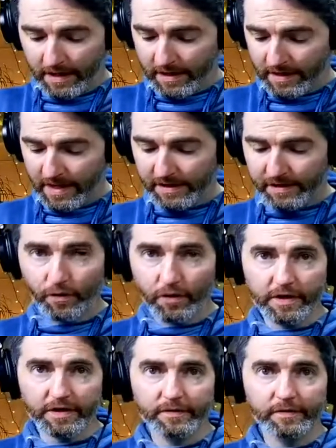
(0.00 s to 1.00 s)
Next
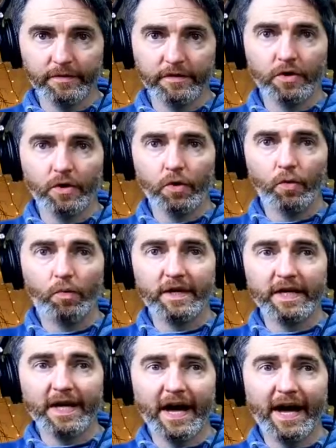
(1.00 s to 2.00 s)
chord,
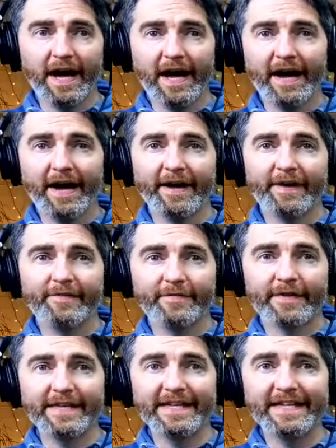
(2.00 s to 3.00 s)
we have
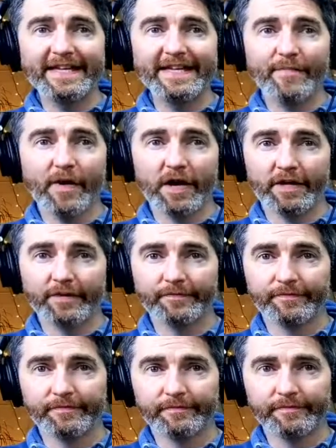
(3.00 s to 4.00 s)
E minor.
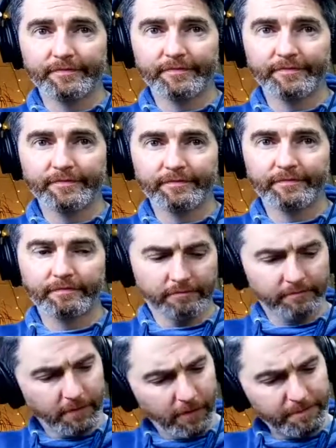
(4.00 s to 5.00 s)

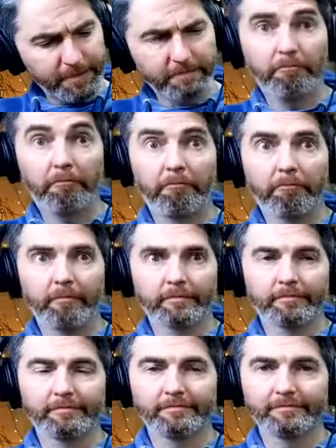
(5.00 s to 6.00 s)
Oops,
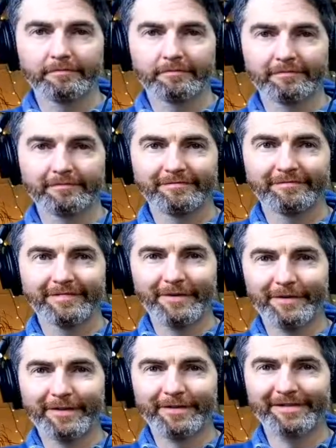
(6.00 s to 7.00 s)

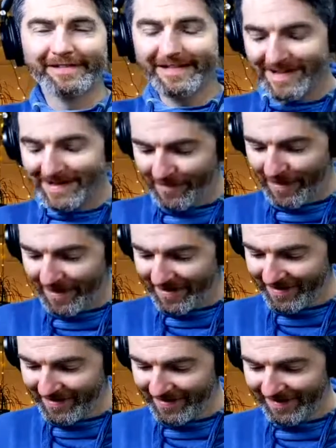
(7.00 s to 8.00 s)
There we go. It's E
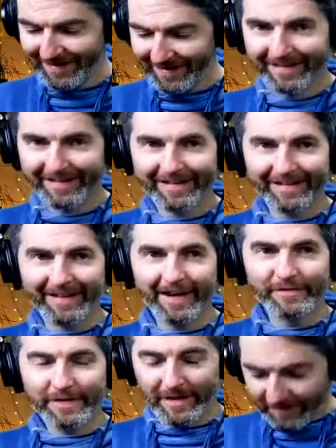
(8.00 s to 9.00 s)
minor. I
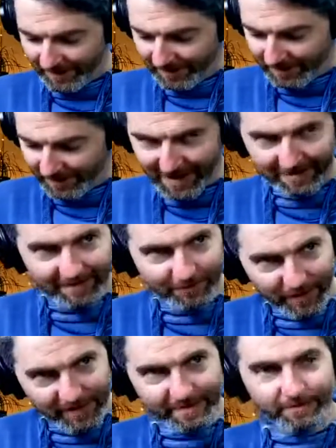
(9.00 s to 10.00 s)
have to look down and
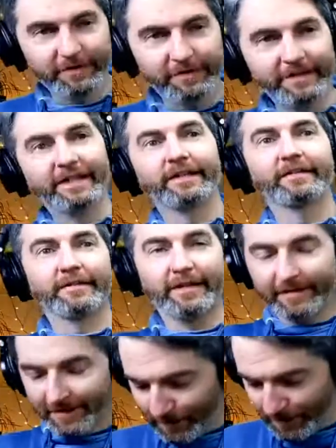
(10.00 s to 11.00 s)
press a button here and then
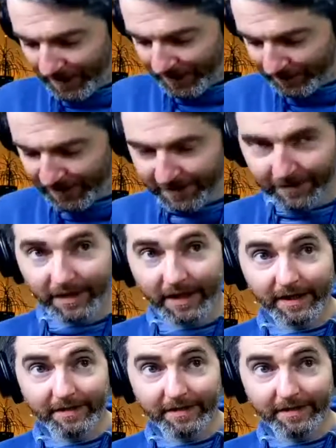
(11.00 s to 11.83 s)
come back up to the ukulele.